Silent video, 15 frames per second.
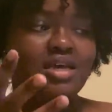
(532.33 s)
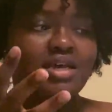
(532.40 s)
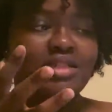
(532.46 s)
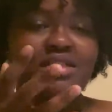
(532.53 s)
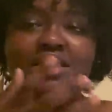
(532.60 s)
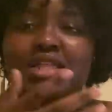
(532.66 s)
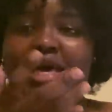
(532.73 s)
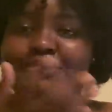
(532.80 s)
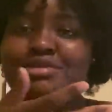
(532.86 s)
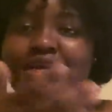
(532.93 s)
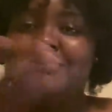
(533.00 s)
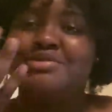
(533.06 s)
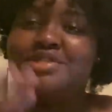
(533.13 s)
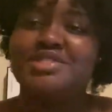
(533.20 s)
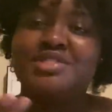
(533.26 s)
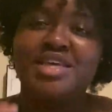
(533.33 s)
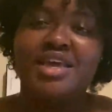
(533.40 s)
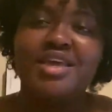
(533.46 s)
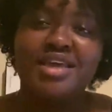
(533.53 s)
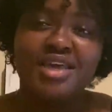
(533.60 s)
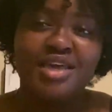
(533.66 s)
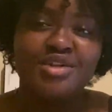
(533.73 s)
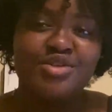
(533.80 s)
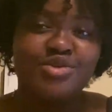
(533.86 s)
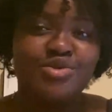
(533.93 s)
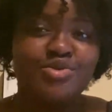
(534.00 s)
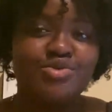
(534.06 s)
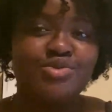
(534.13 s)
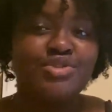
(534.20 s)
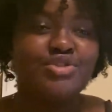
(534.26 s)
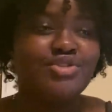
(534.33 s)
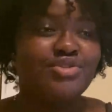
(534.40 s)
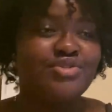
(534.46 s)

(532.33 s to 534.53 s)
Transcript: the laptop just can't handle